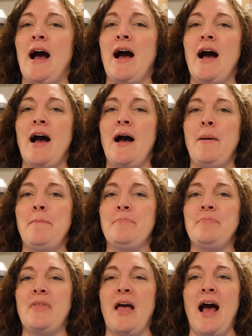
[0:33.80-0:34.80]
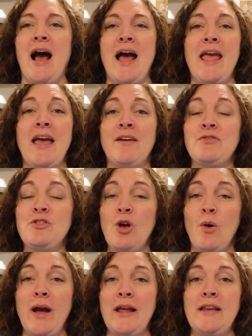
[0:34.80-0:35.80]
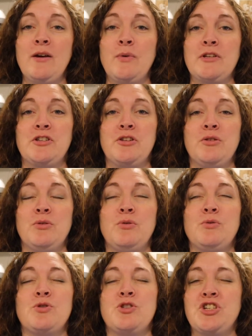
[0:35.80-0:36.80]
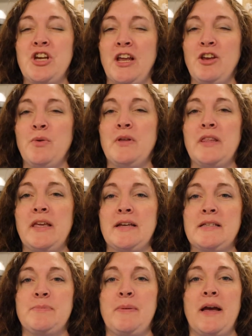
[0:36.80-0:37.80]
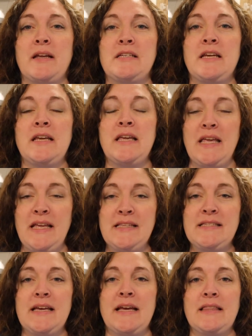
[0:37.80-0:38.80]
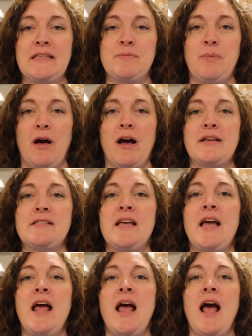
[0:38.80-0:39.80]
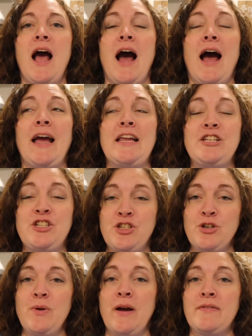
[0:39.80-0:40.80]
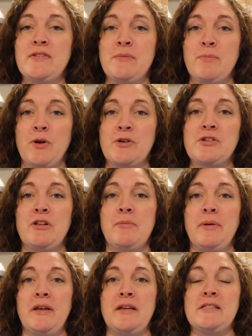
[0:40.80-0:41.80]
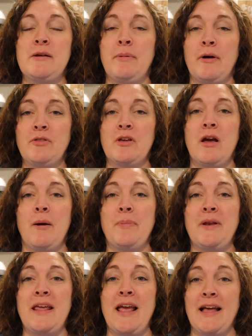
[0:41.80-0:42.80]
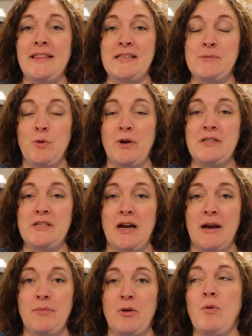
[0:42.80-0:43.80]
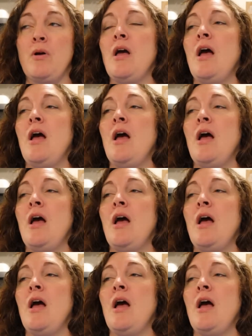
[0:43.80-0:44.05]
I have no idea what to genuinely expect inside this box. I do have some personal opinions about the company at this point in time, though.